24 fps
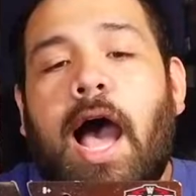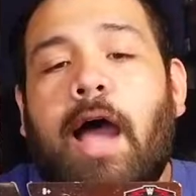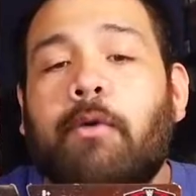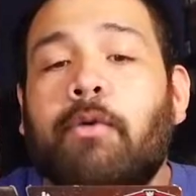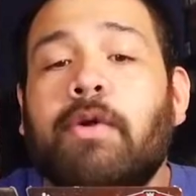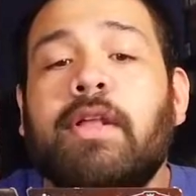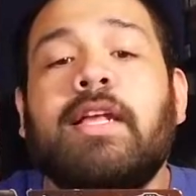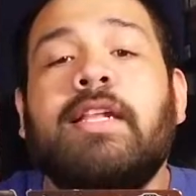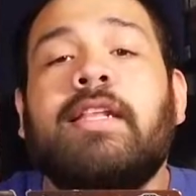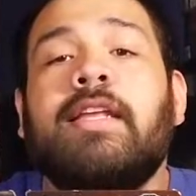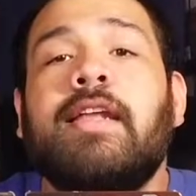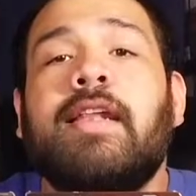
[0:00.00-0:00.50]

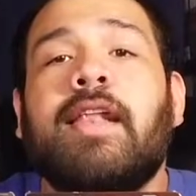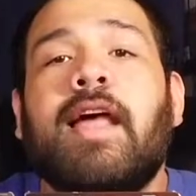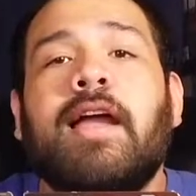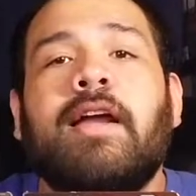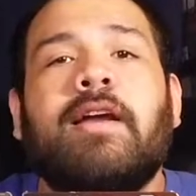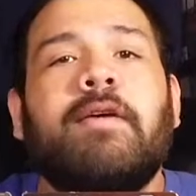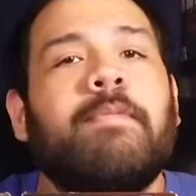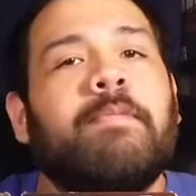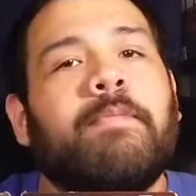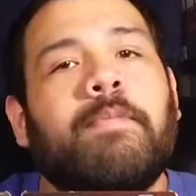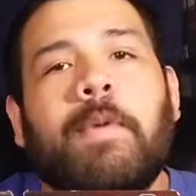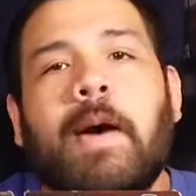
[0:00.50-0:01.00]
really did like
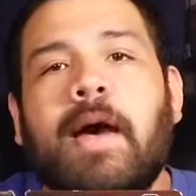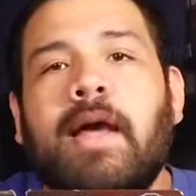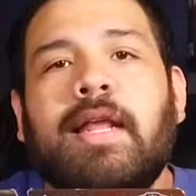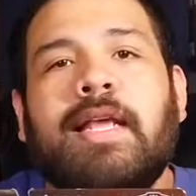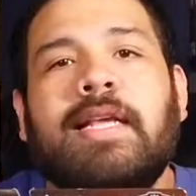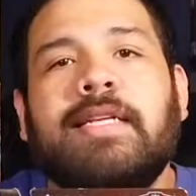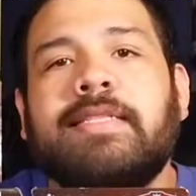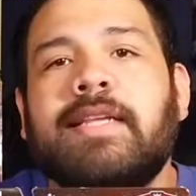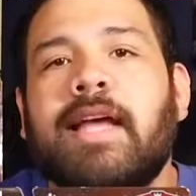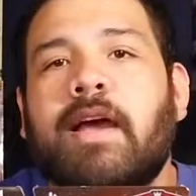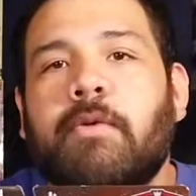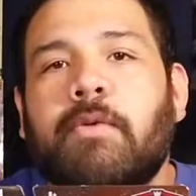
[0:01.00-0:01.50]
him, but
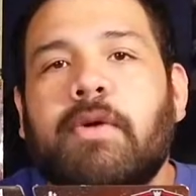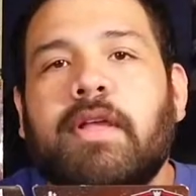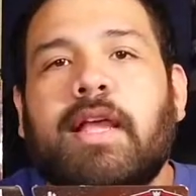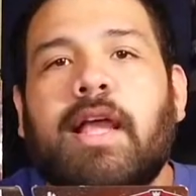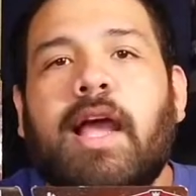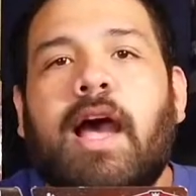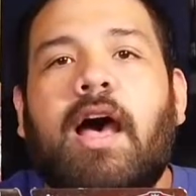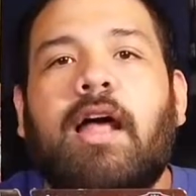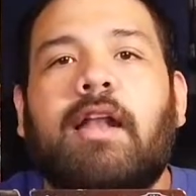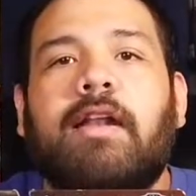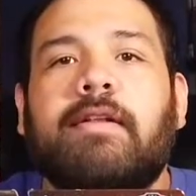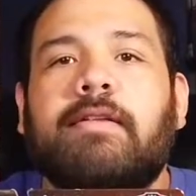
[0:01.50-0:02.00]
he's not really
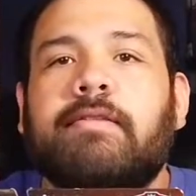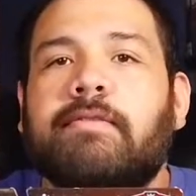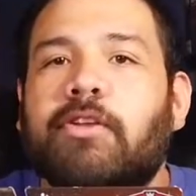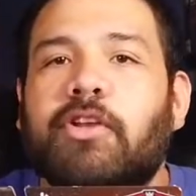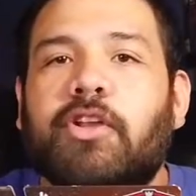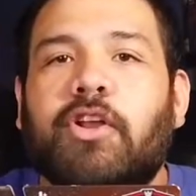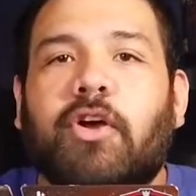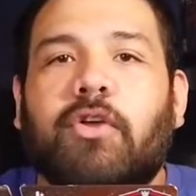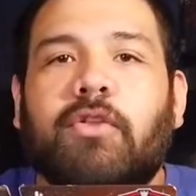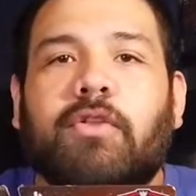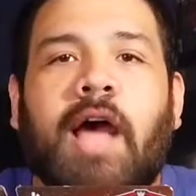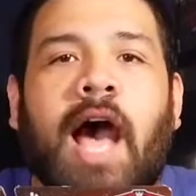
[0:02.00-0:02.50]
on,
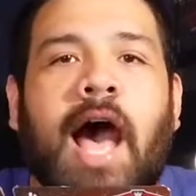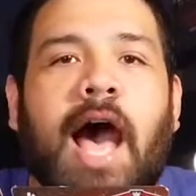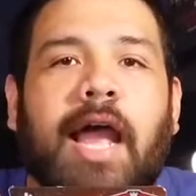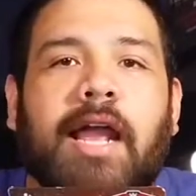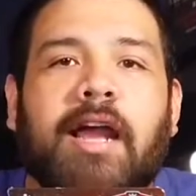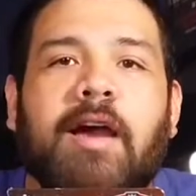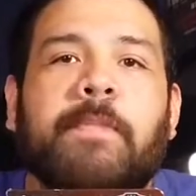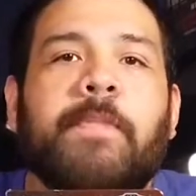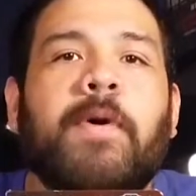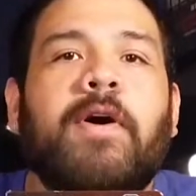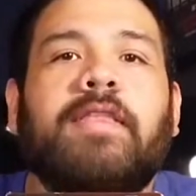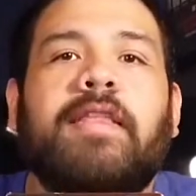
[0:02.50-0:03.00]
high
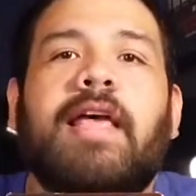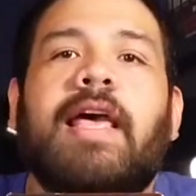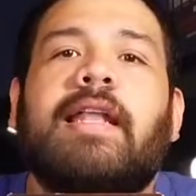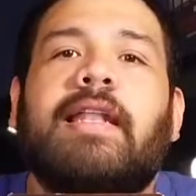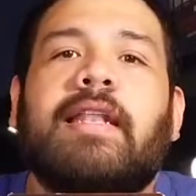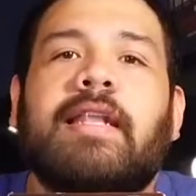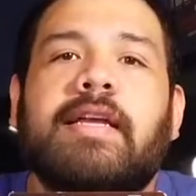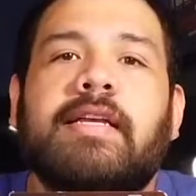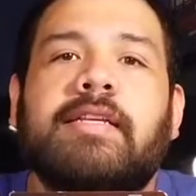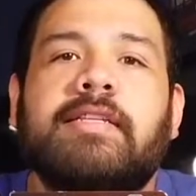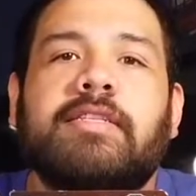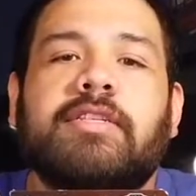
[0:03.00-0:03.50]
up on that
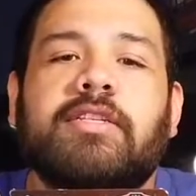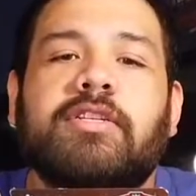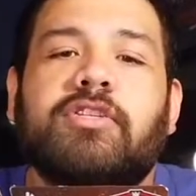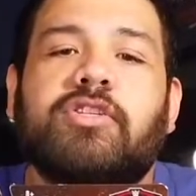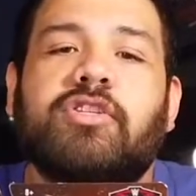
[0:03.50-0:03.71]
list.